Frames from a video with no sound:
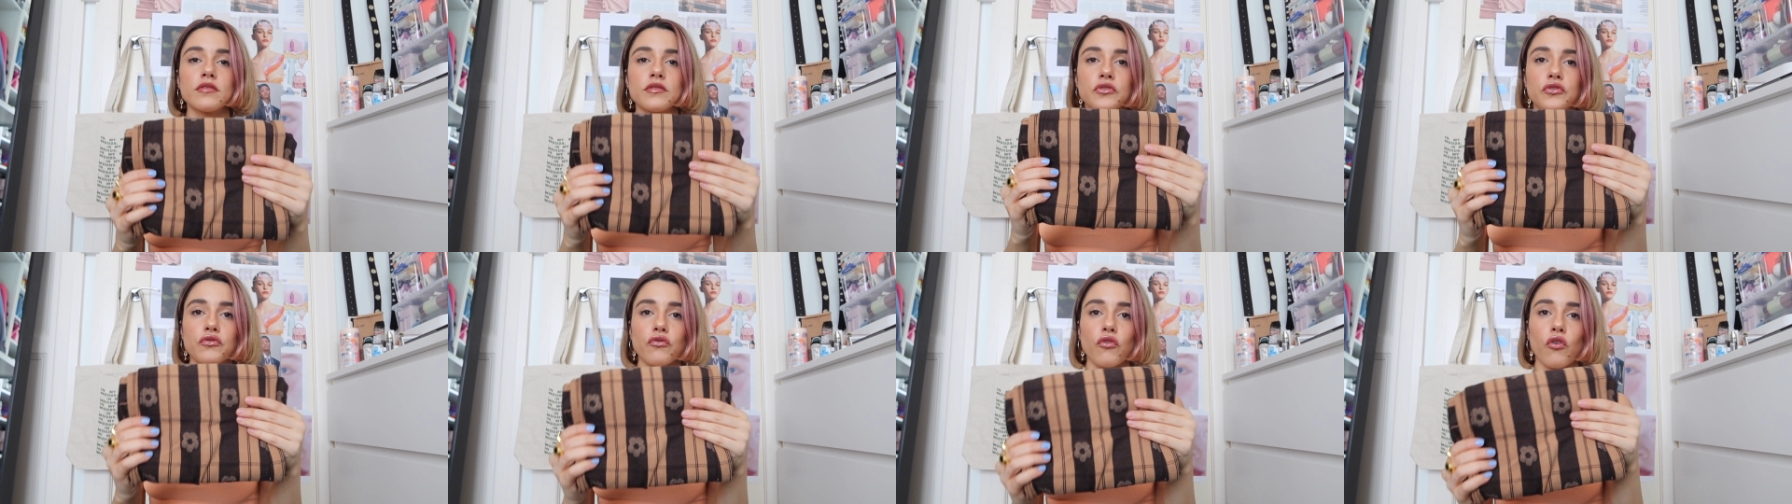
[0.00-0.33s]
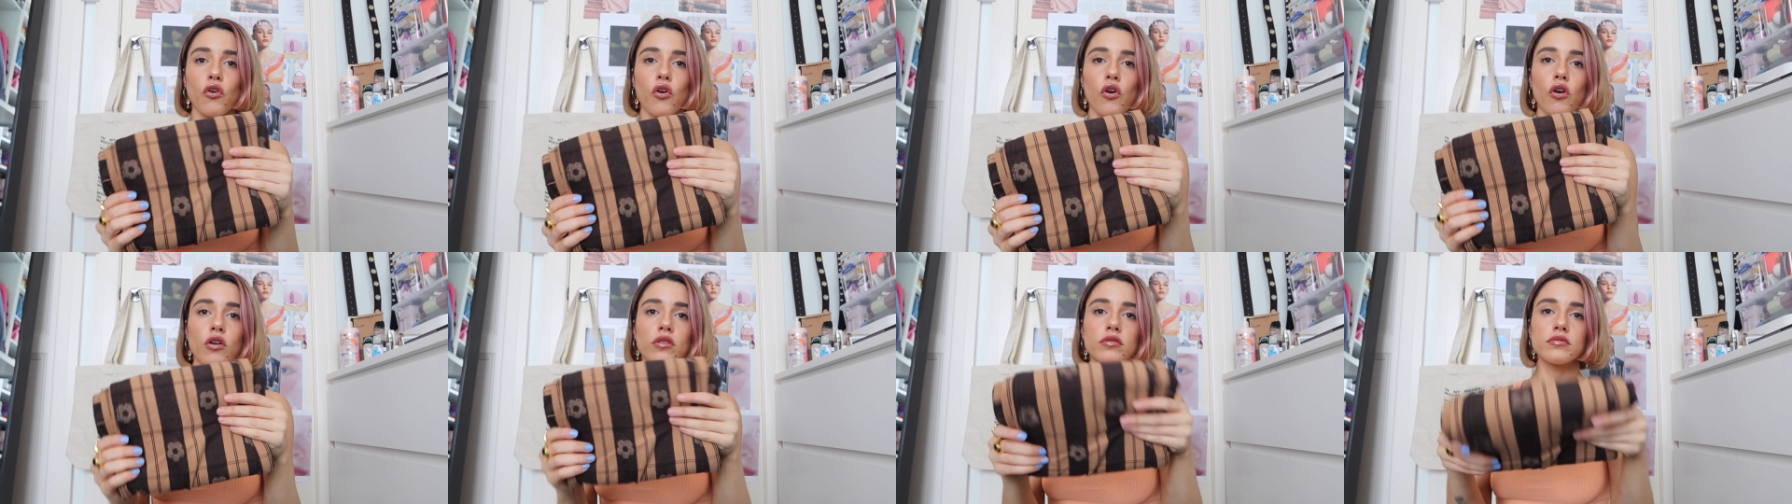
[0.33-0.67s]

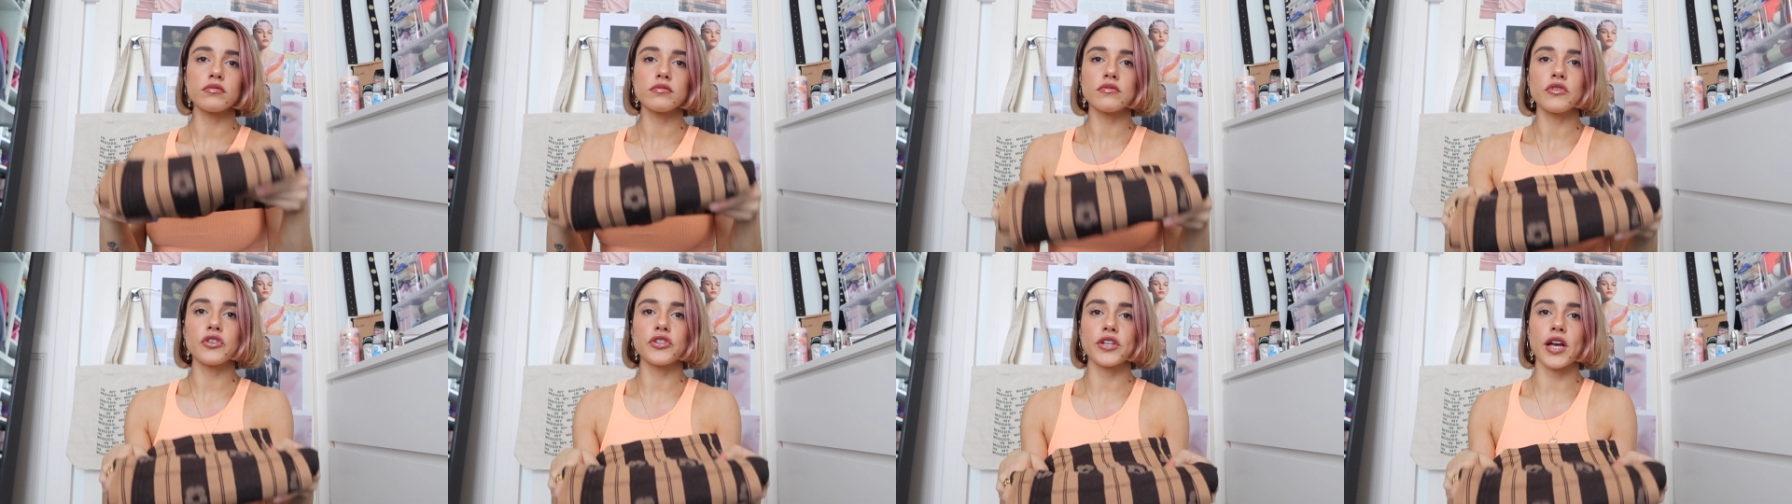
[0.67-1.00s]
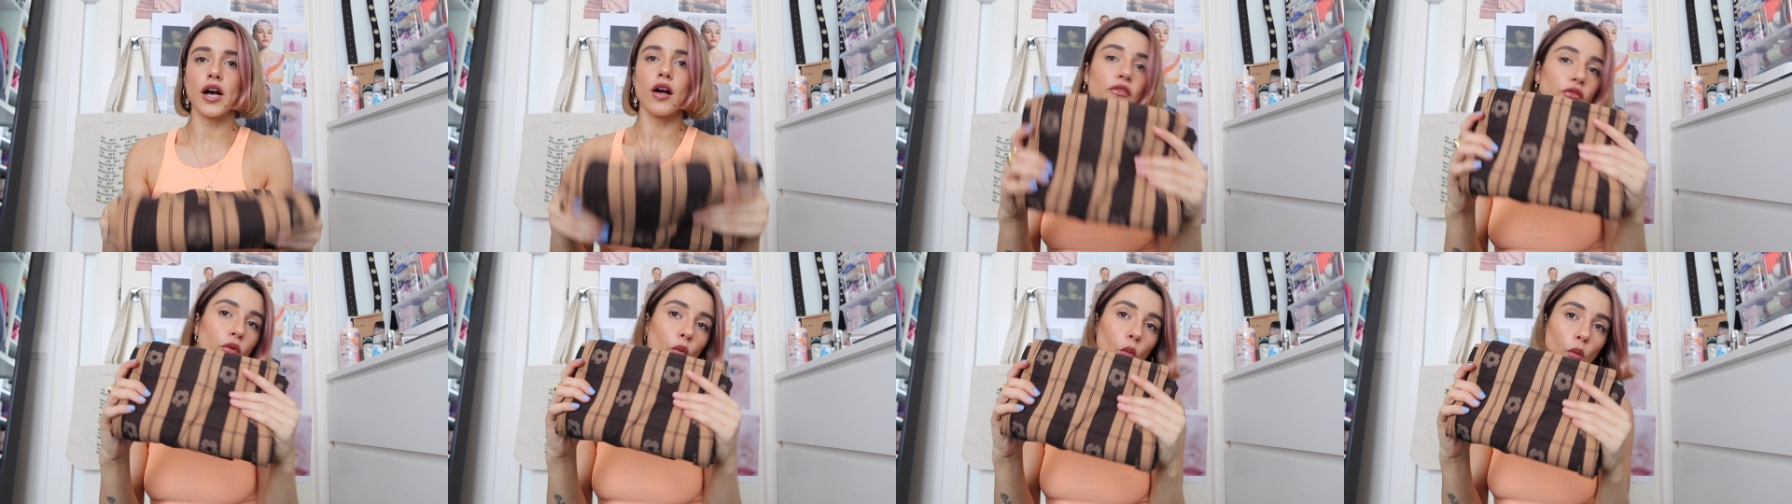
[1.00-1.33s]
drawer,
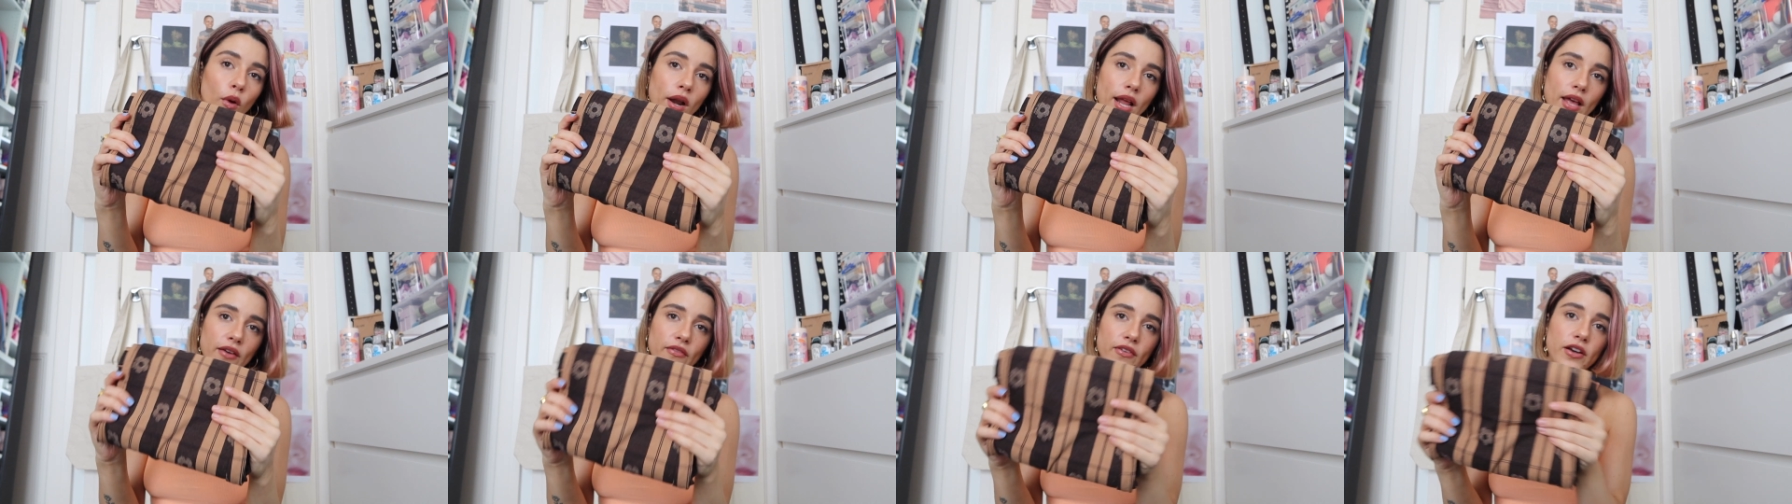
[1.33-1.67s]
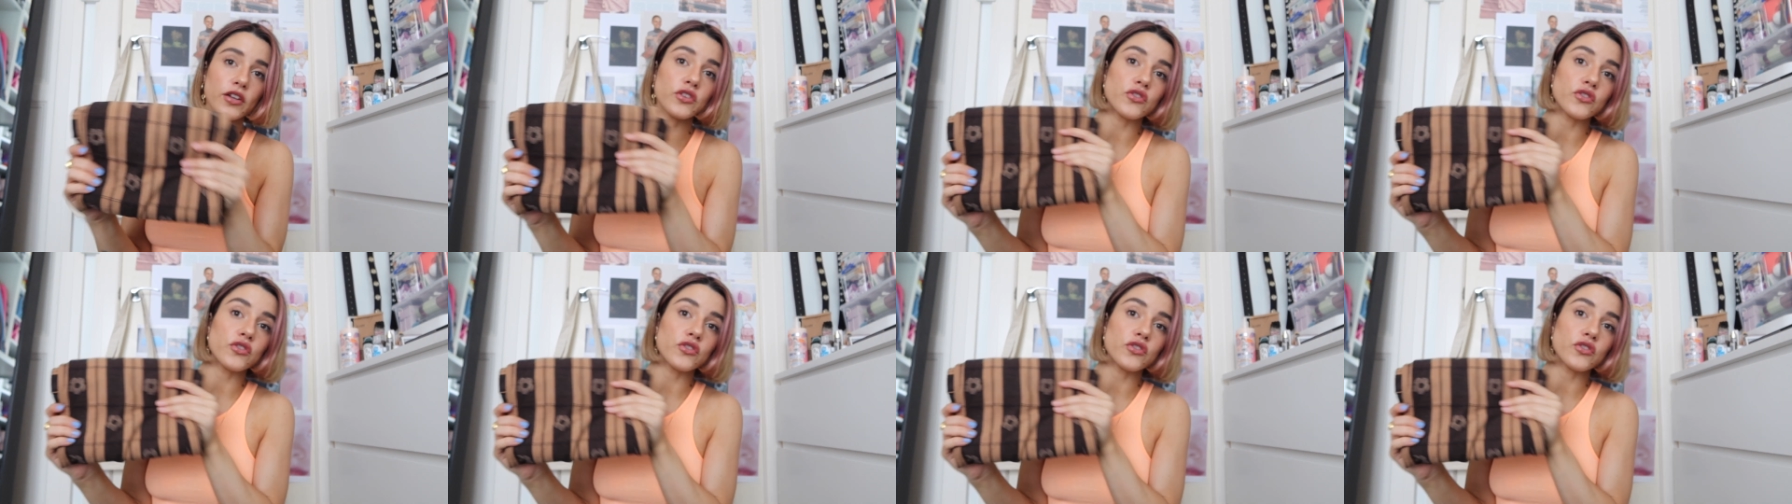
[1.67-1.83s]
shelf, whatever,